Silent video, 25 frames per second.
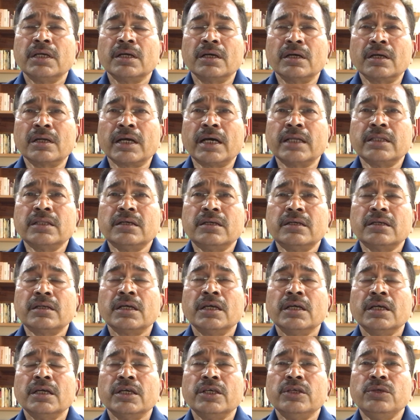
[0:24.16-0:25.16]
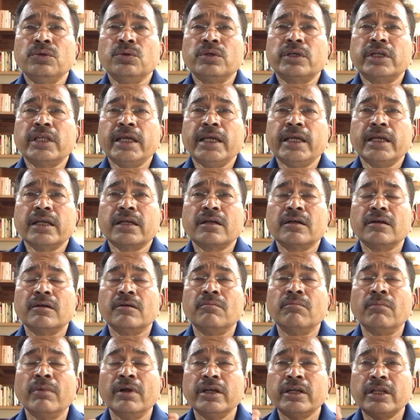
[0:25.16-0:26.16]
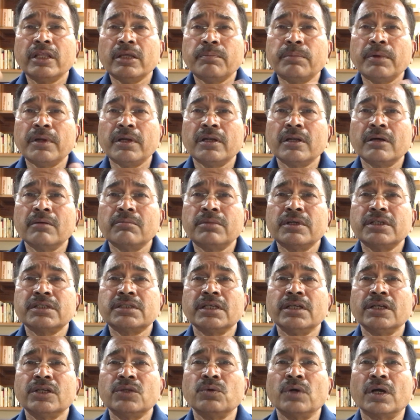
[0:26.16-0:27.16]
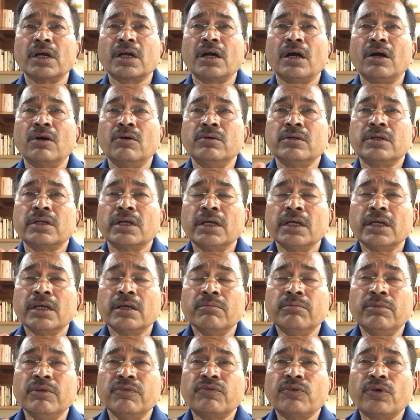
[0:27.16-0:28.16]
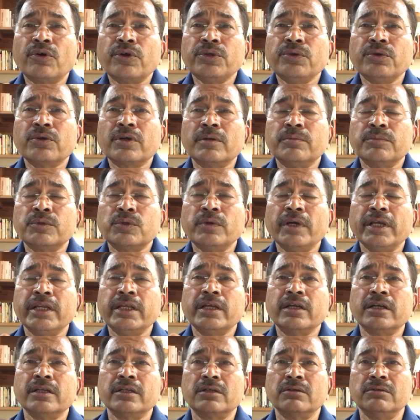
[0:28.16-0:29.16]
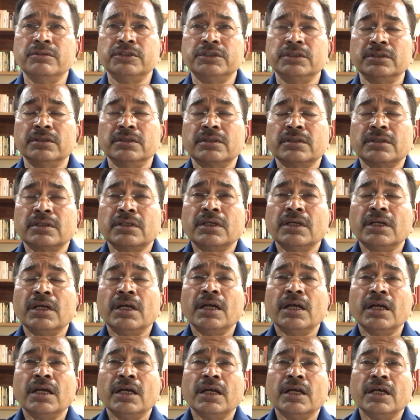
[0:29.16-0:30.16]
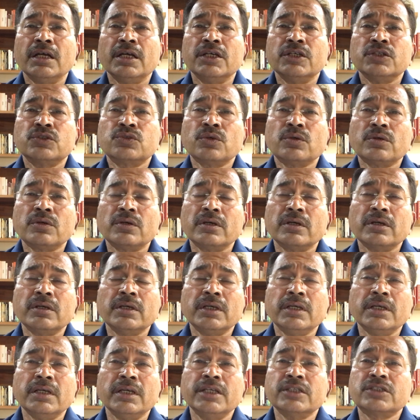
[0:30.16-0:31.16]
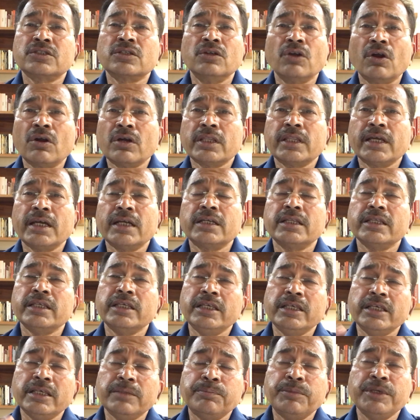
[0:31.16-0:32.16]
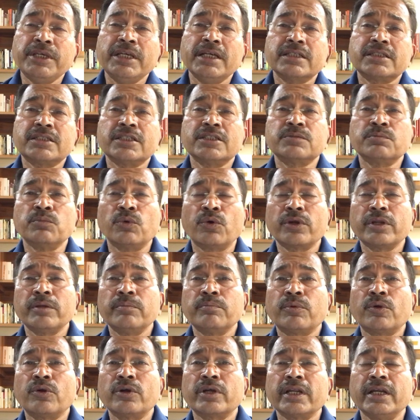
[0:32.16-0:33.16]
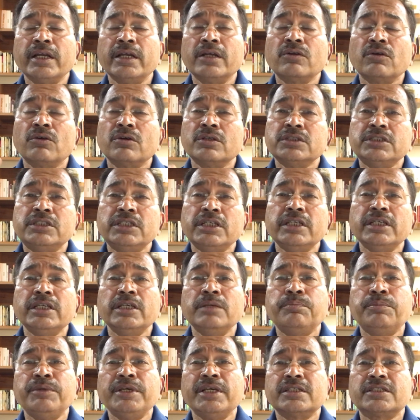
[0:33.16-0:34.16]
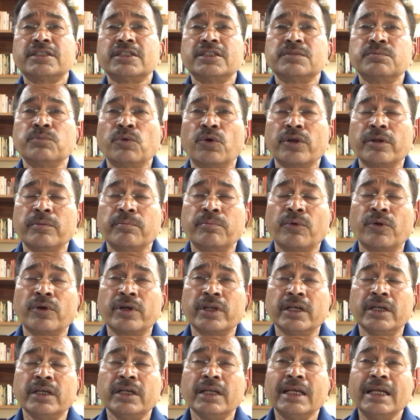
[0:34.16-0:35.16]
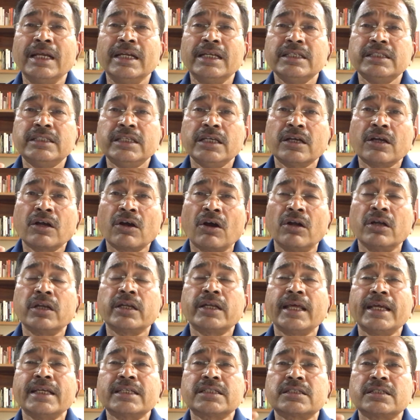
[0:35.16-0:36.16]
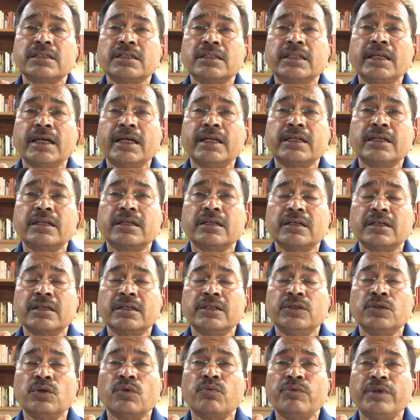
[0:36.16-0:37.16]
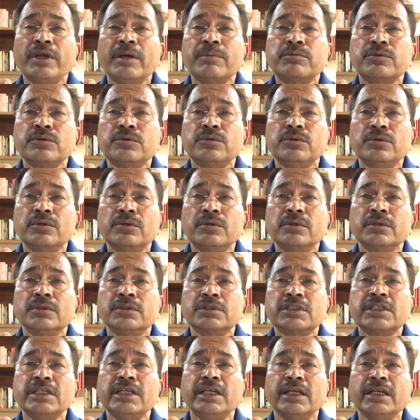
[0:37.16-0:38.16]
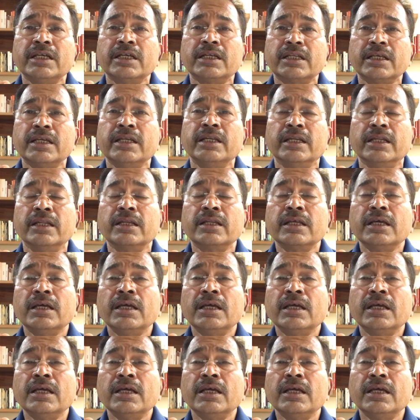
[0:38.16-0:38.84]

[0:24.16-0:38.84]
Rather, you take multiple numbers into account before you come to any conclusion. So it's not that EPS is more important or GEPS is more important. It is the context that we have to see it in.